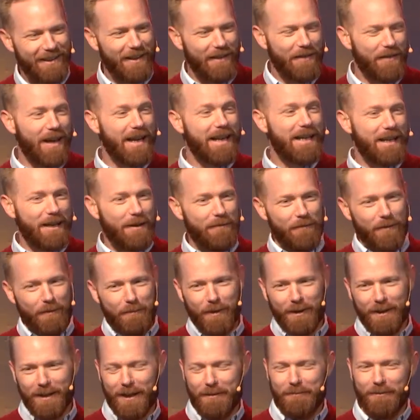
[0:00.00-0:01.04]
Thank him for
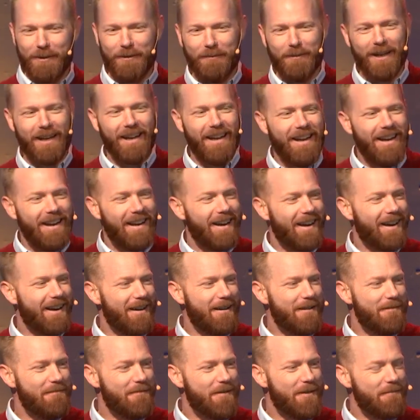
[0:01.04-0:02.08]
putting up with me.
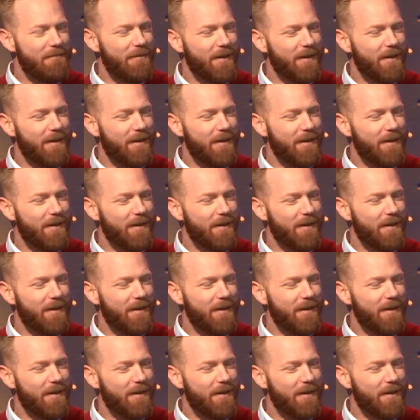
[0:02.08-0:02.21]
I